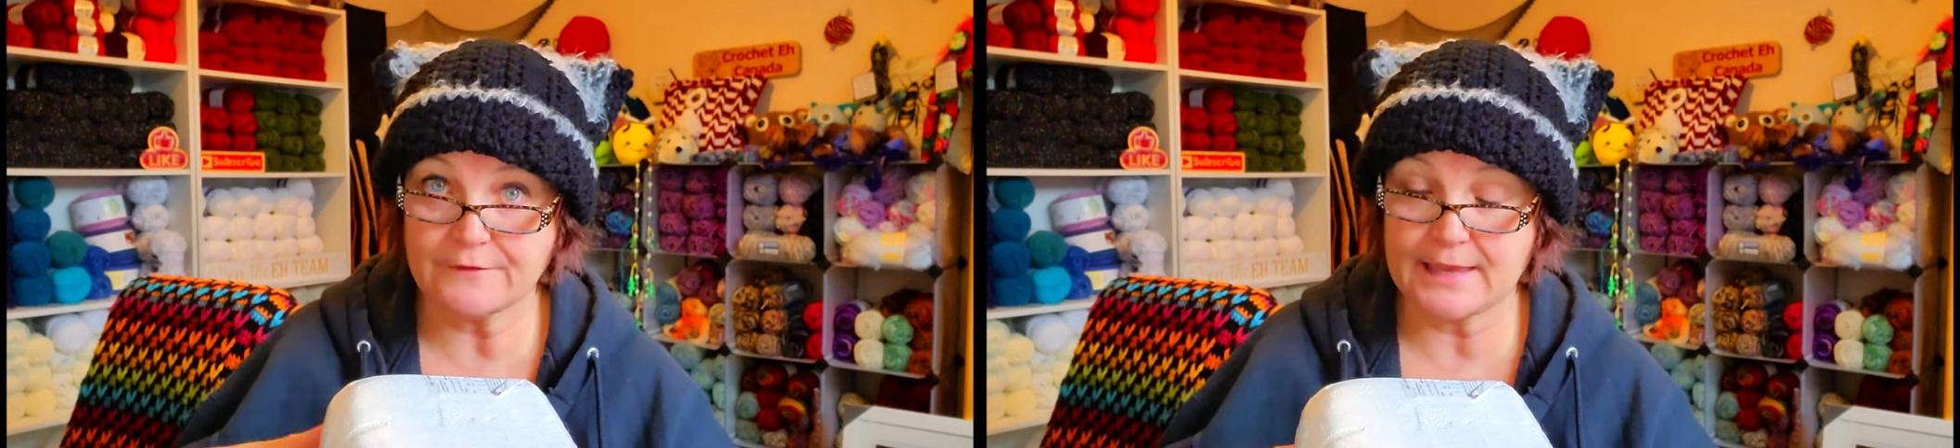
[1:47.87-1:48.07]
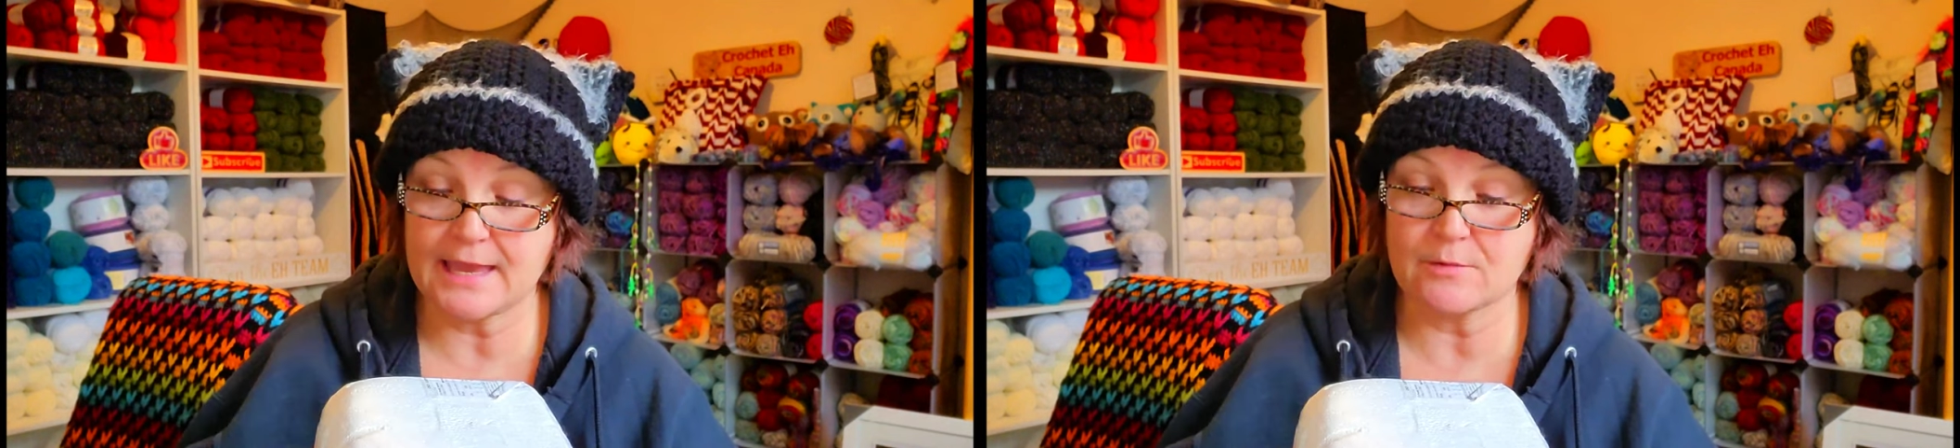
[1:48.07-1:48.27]

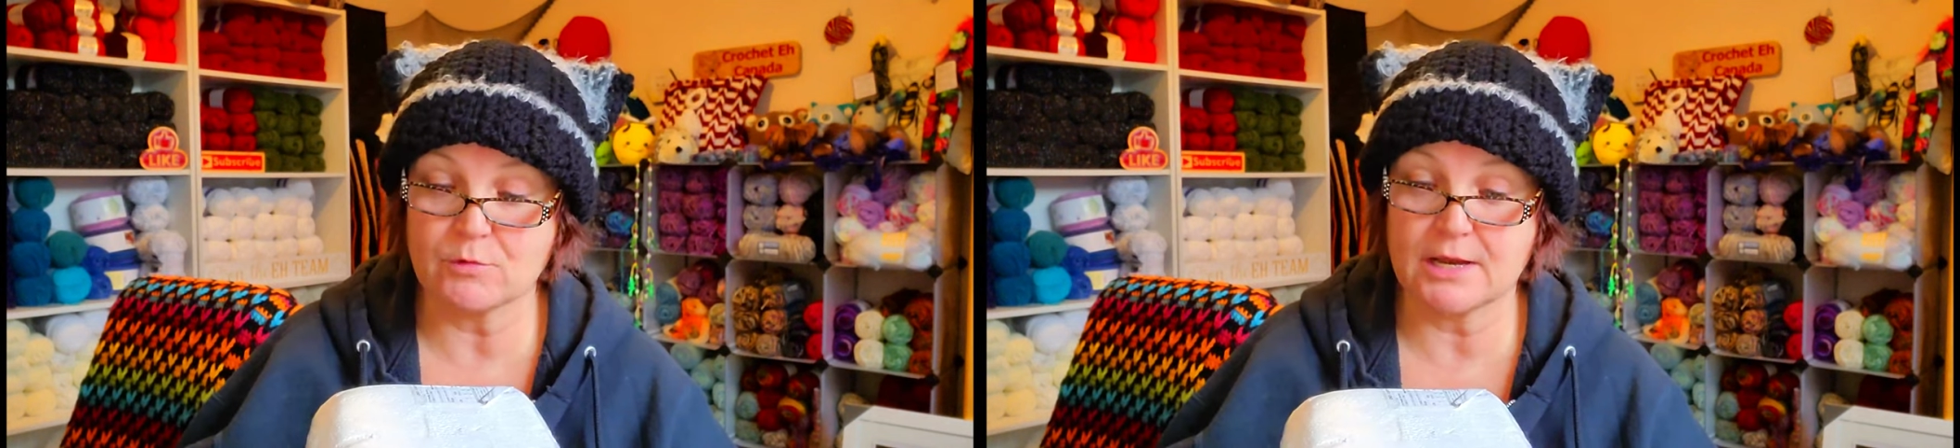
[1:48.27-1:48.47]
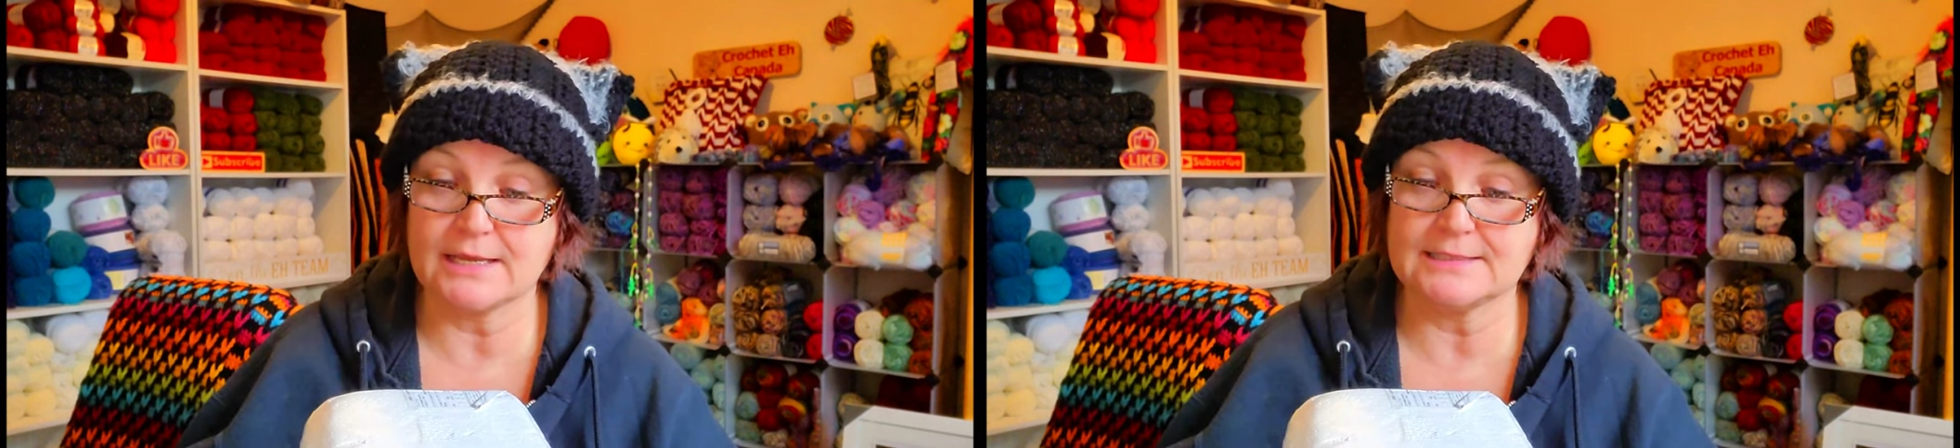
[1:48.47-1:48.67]

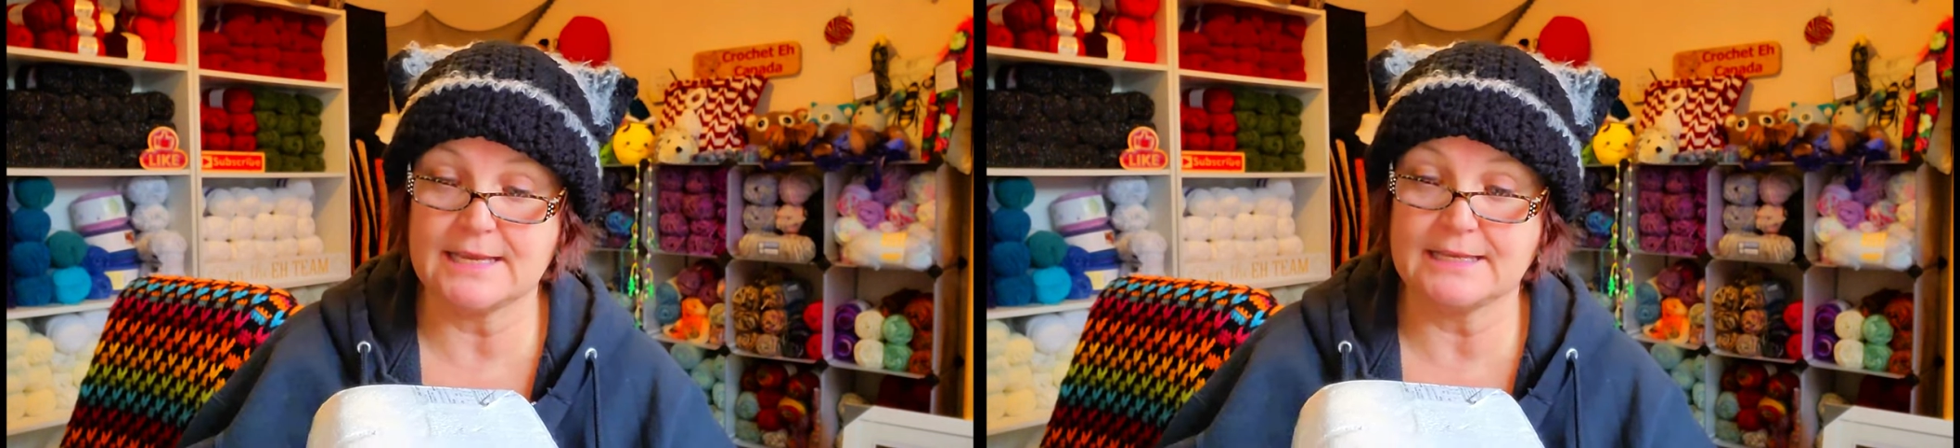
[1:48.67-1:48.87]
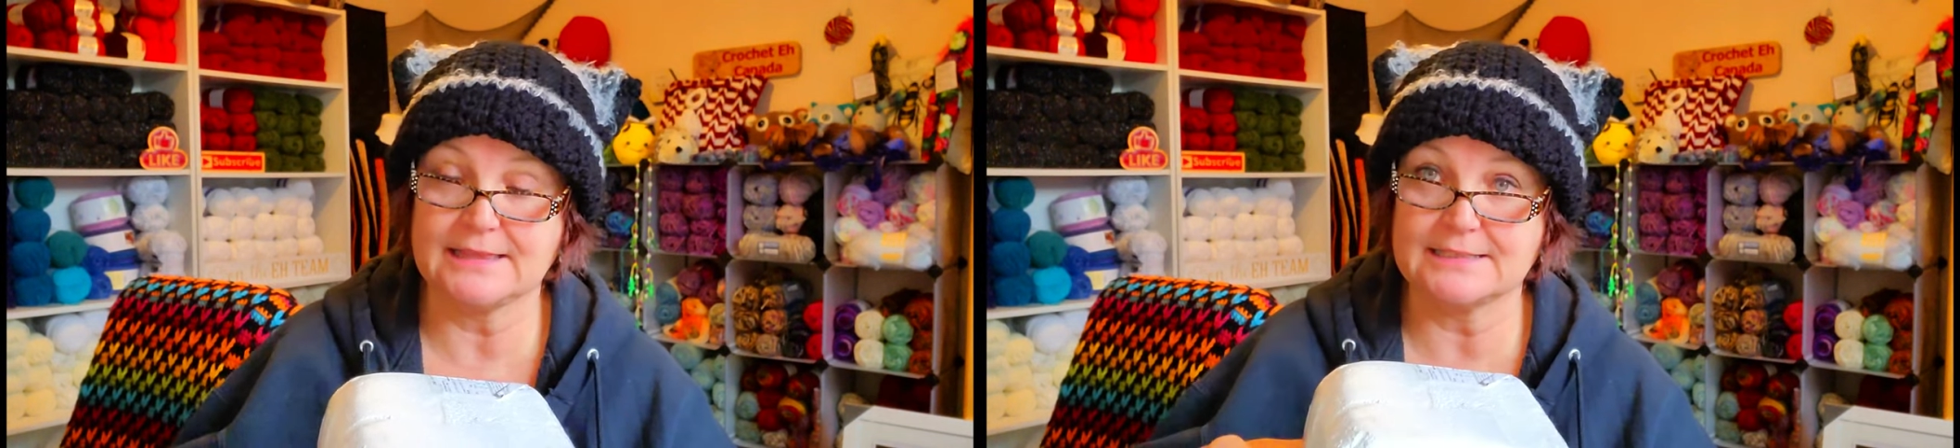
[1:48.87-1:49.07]
camera and
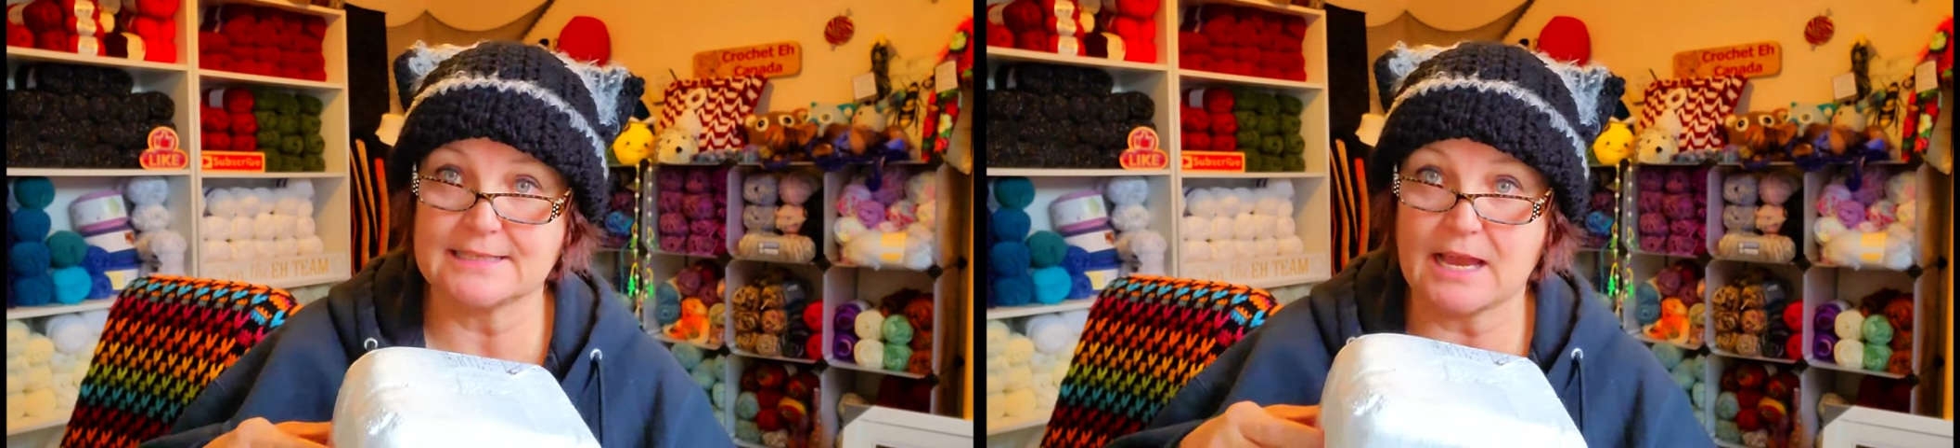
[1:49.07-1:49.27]
take this